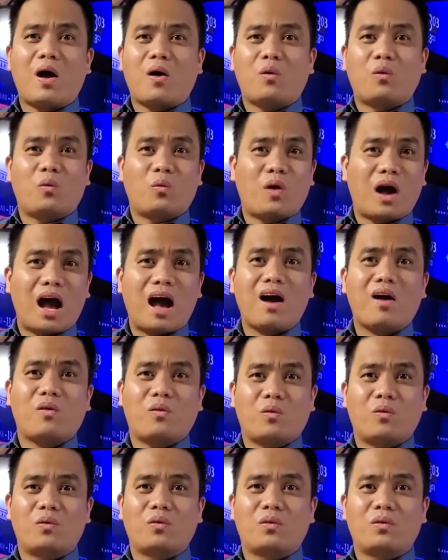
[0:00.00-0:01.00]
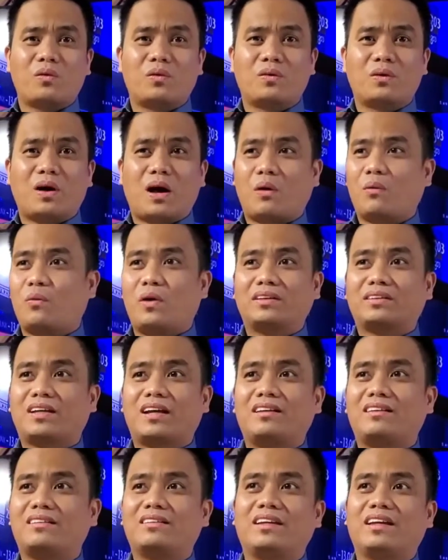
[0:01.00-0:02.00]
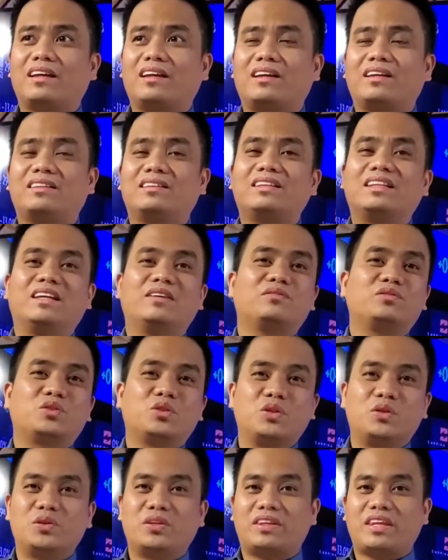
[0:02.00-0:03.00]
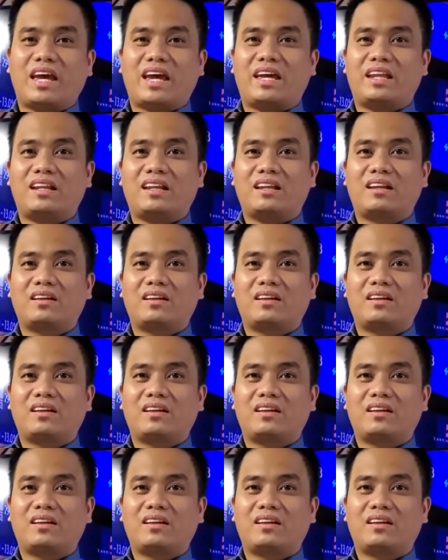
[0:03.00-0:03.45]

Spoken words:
Wow! What can it give to you then?